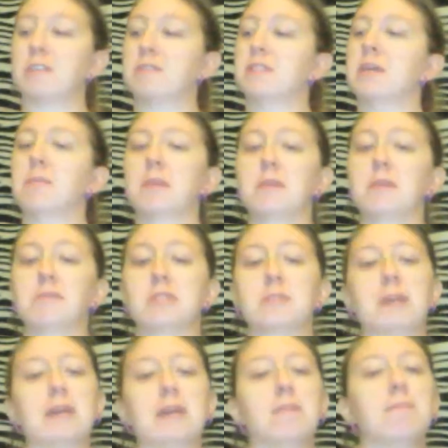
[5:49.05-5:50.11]
if somebody was
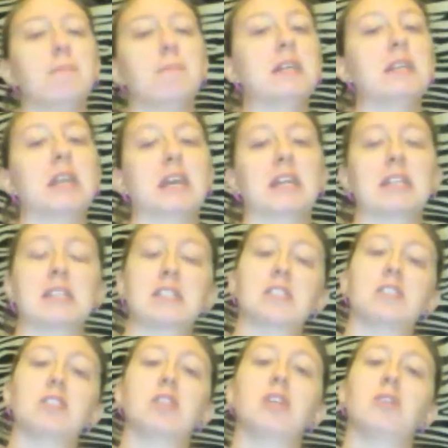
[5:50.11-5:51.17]
being mean like
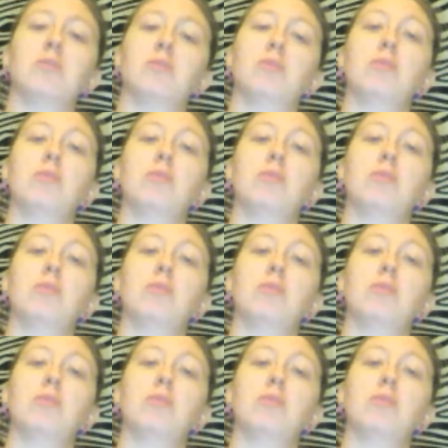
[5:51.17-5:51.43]
this to you,